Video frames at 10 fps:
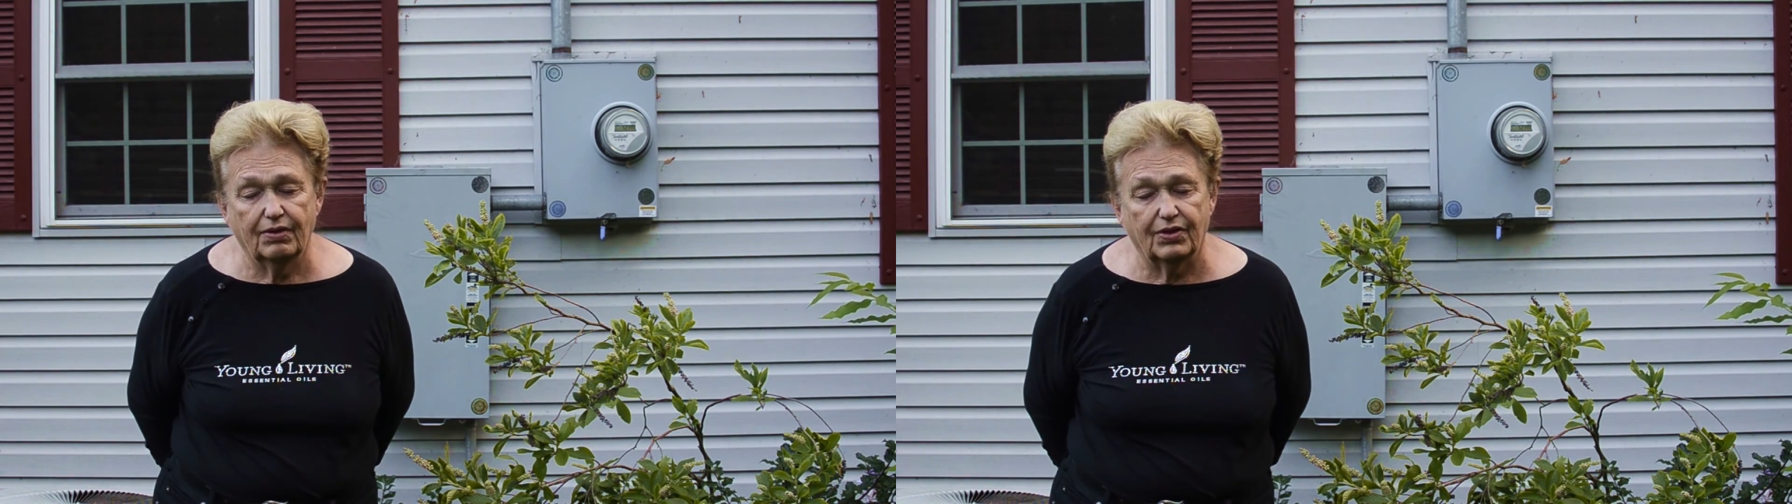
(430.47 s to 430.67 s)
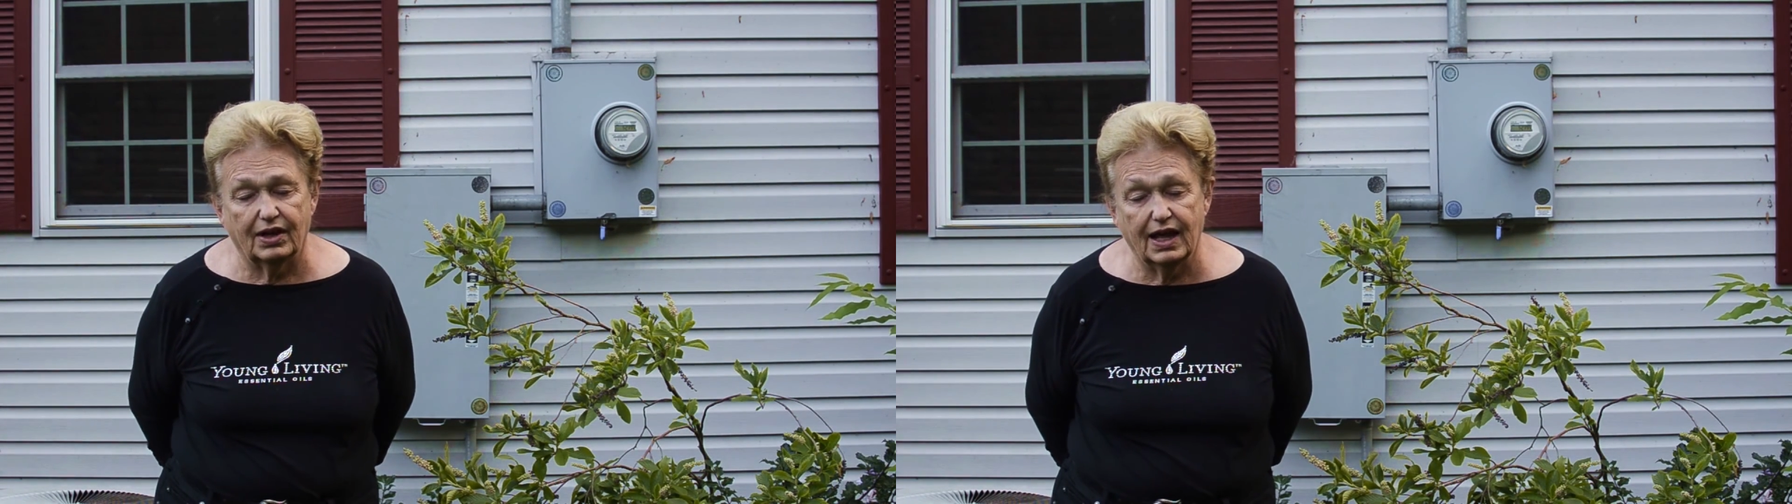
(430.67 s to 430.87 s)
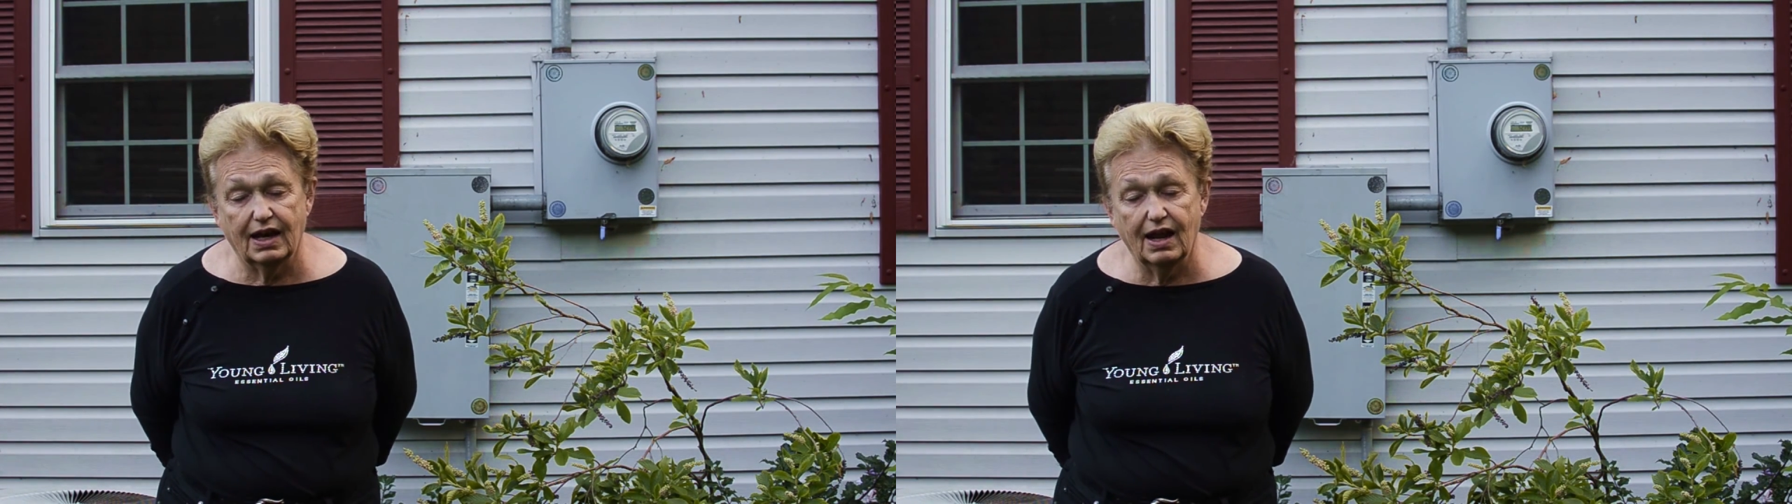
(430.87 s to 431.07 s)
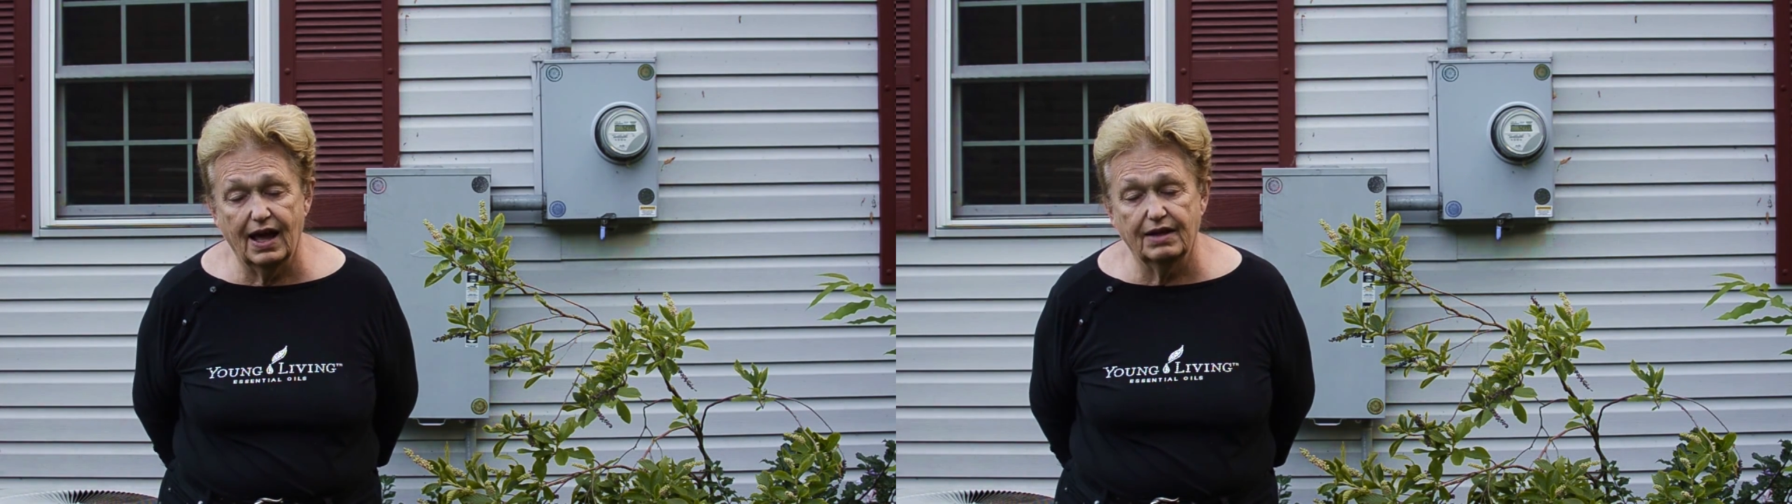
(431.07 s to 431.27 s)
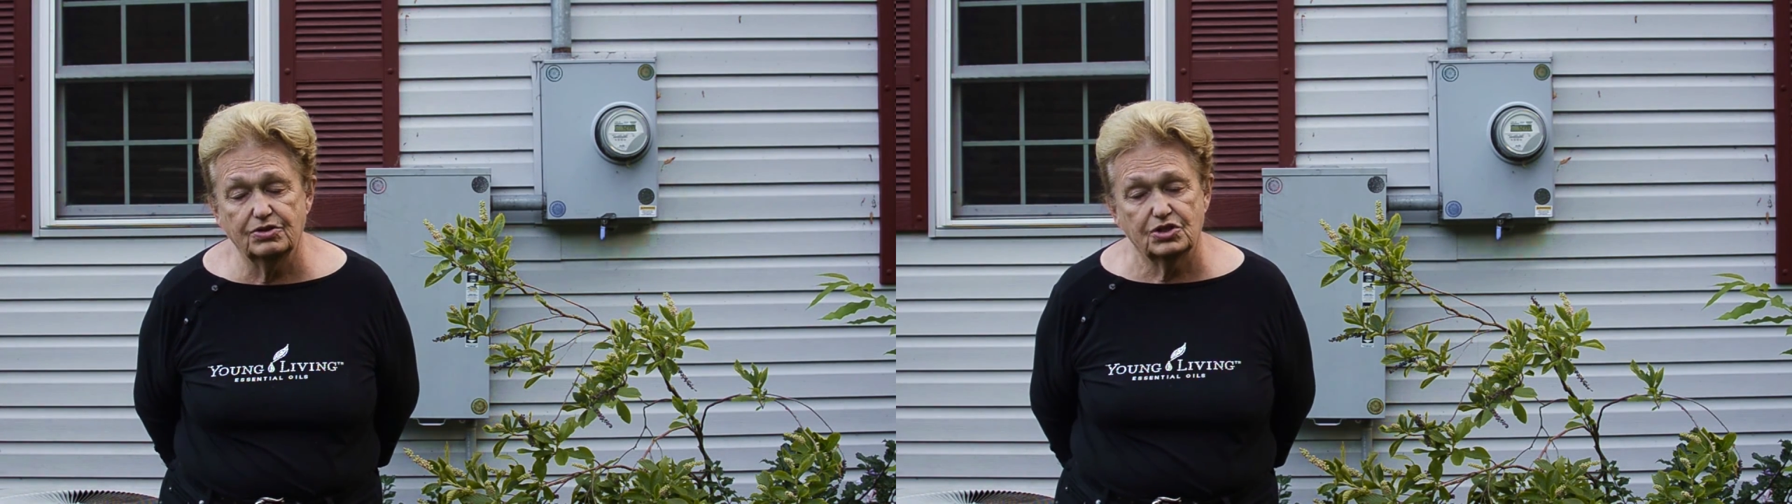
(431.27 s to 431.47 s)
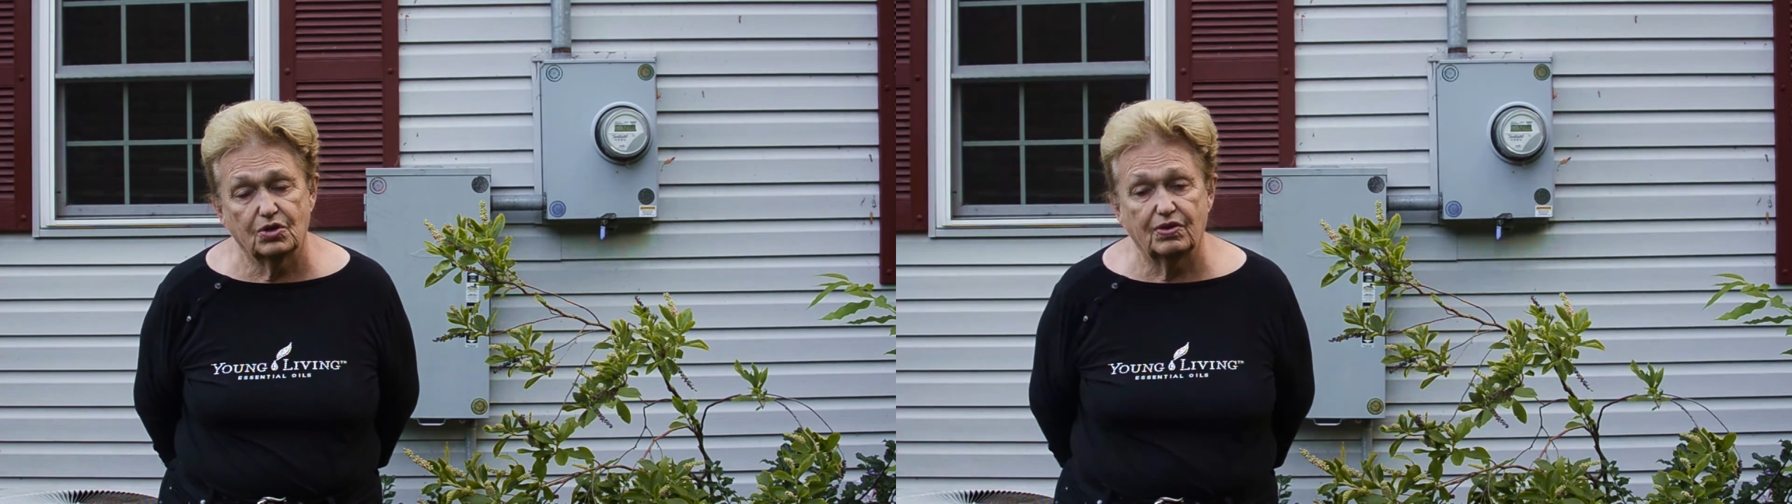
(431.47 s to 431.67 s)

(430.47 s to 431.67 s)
the ley lines so